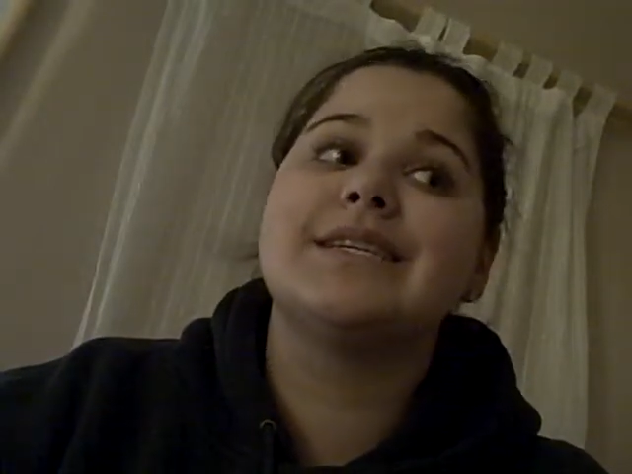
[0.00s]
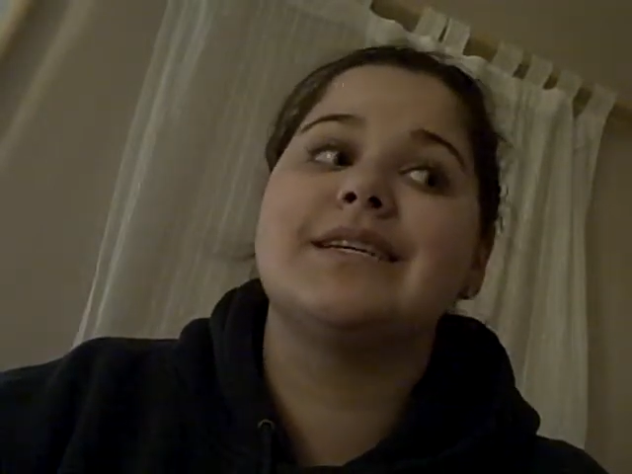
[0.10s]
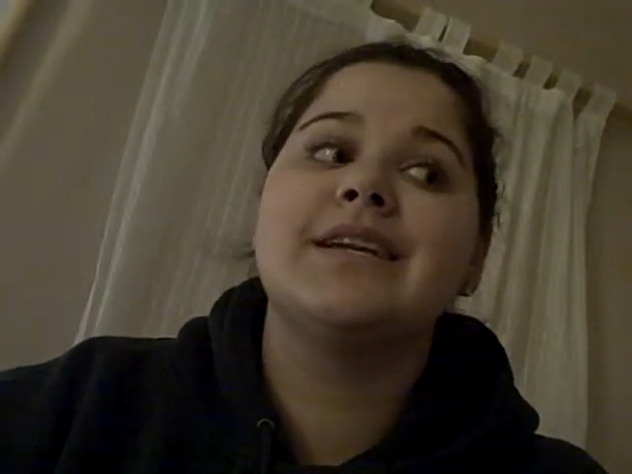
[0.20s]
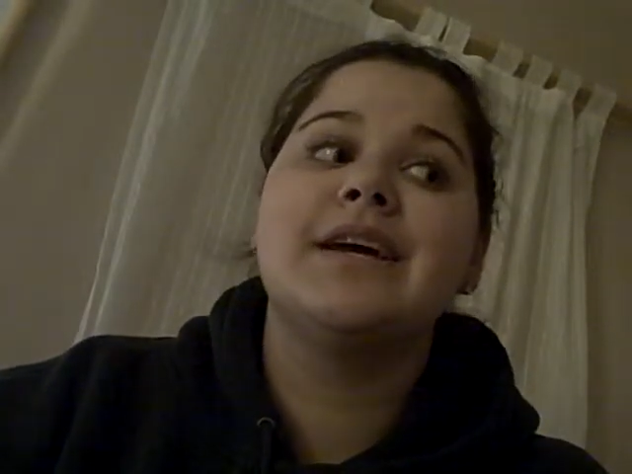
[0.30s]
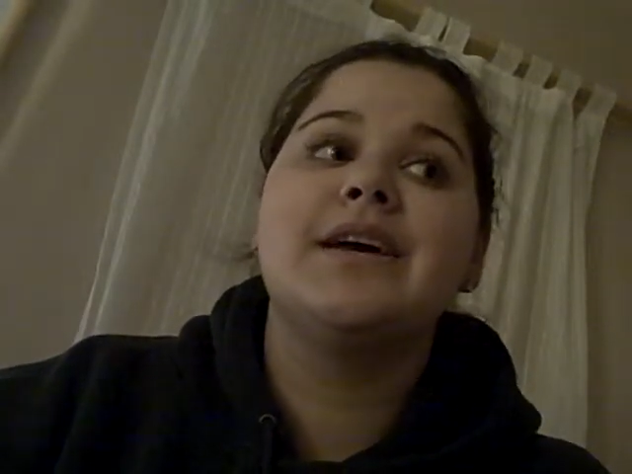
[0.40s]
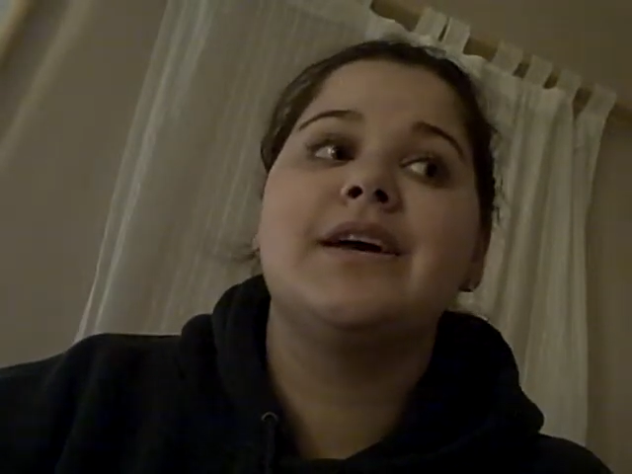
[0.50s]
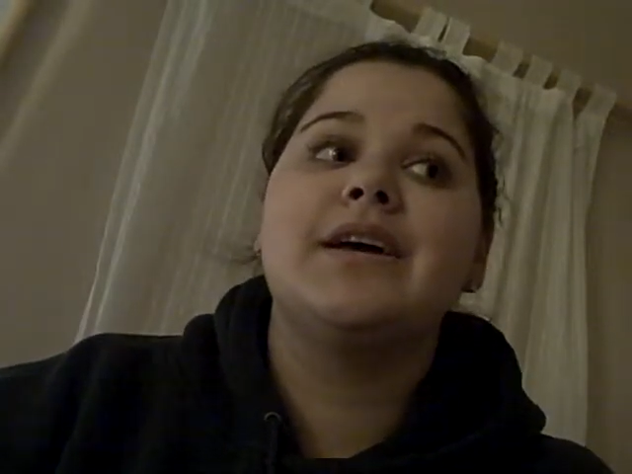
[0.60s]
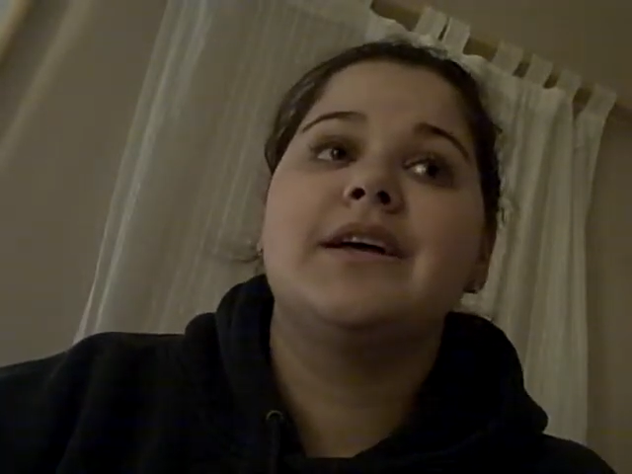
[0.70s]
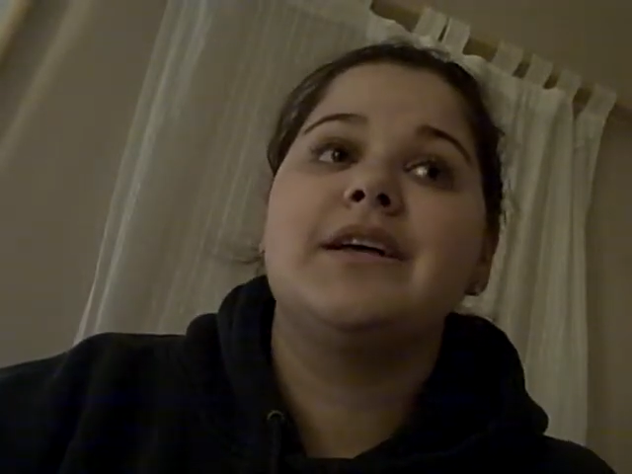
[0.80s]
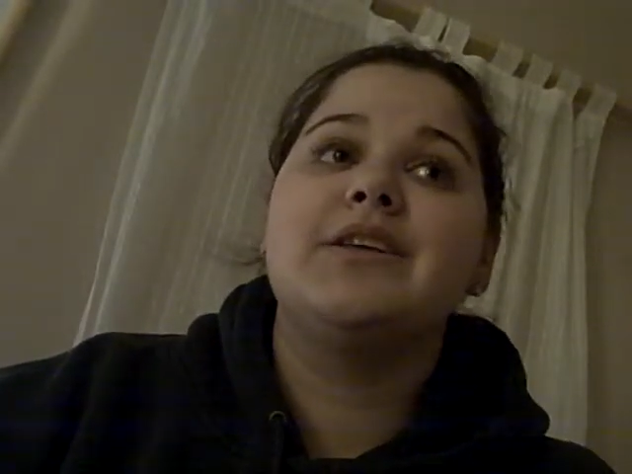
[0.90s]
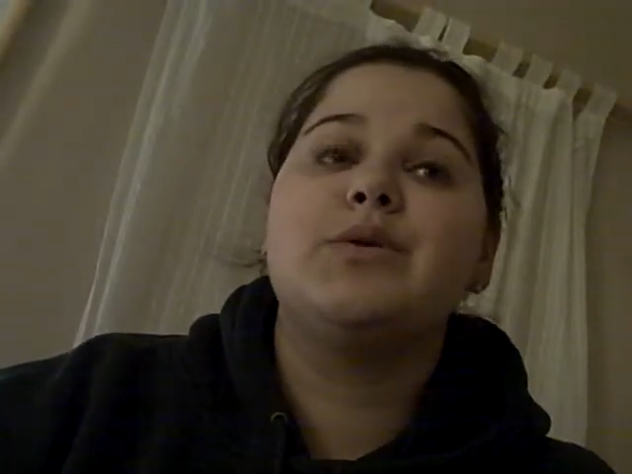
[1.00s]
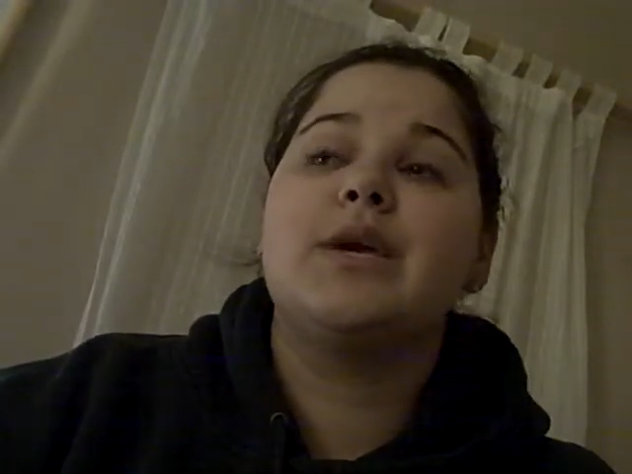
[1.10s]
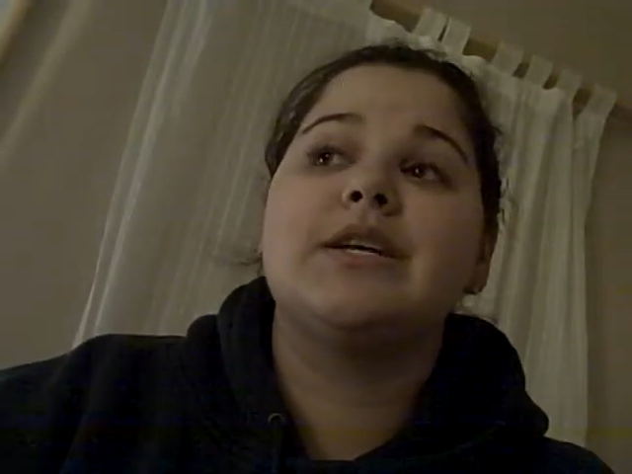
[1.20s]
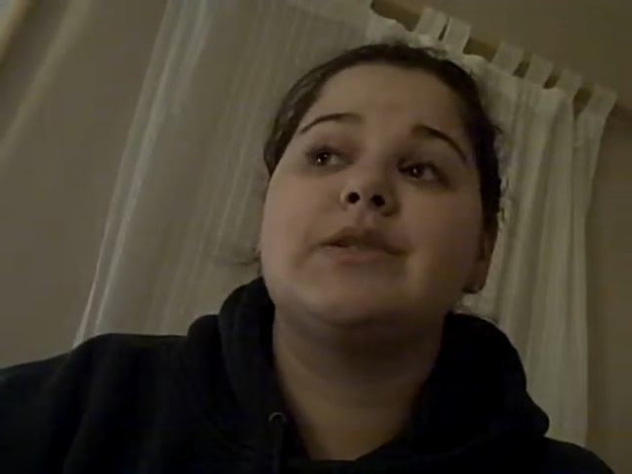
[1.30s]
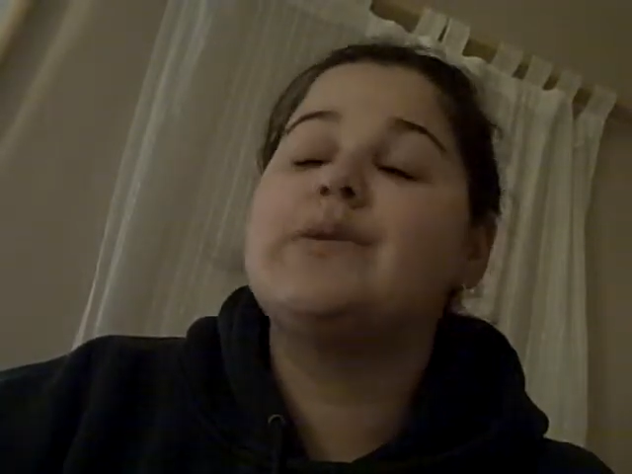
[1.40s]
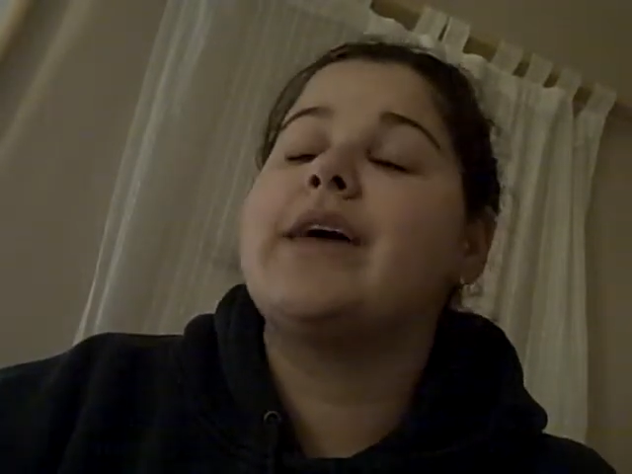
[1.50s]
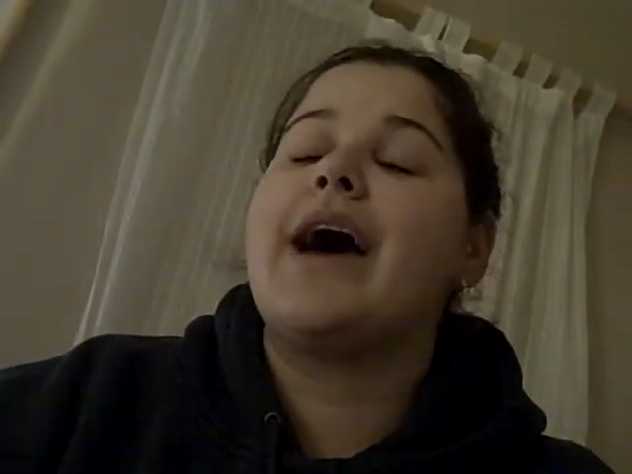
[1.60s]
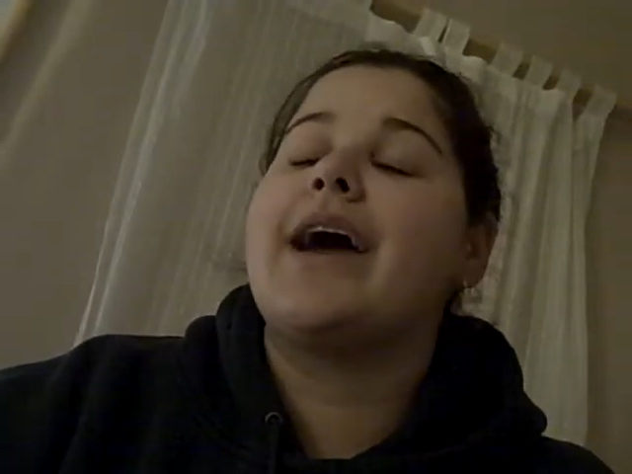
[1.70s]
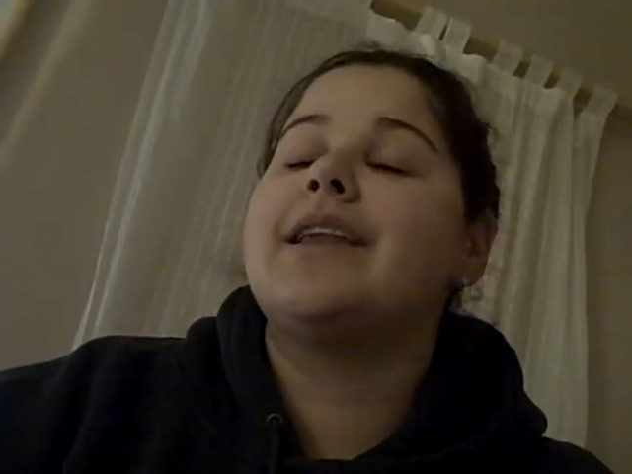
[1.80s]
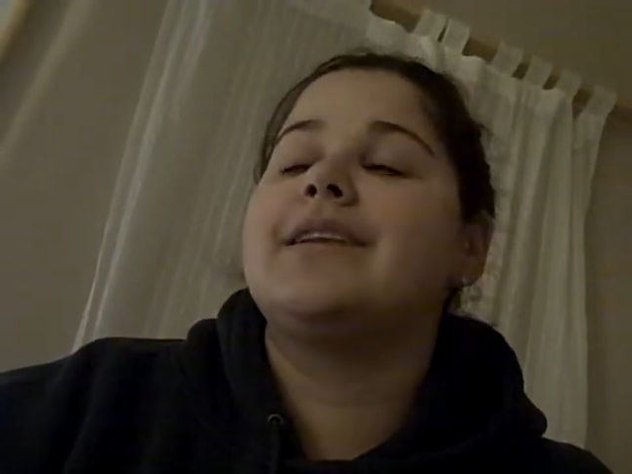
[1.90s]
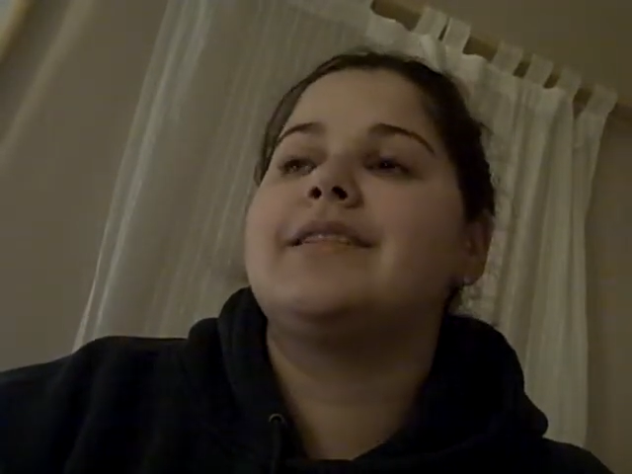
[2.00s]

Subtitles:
and you can't do that.